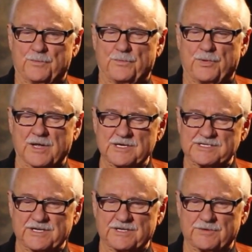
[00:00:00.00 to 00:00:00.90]

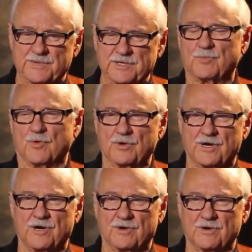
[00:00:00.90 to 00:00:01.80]
place in the Billboard
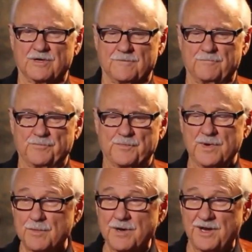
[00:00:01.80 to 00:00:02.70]
called
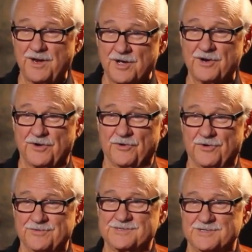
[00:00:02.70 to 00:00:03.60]
Bubbling Under.
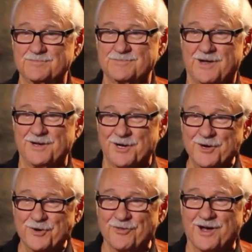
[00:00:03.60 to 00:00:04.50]
It was
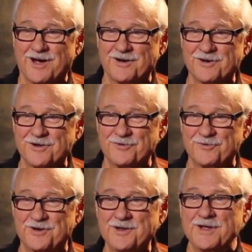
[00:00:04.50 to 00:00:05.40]
under the Hot
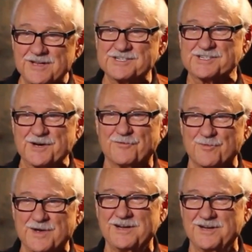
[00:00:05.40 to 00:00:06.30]
100. This never
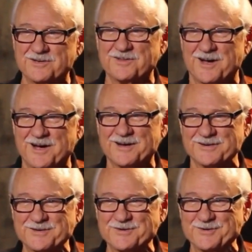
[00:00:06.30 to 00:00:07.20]
made it to the Hot
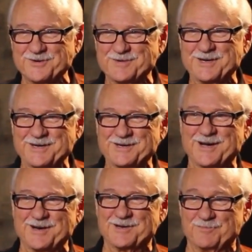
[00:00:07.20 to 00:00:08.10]
100, but it
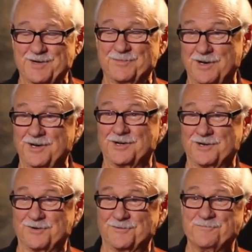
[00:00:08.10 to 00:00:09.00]
got to Bubbling
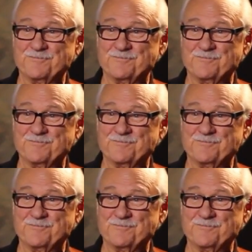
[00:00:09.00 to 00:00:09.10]
Under.